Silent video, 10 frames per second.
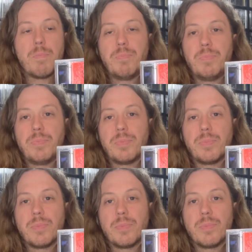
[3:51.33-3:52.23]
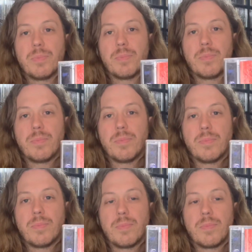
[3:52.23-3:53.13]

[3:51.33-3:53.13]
(silence)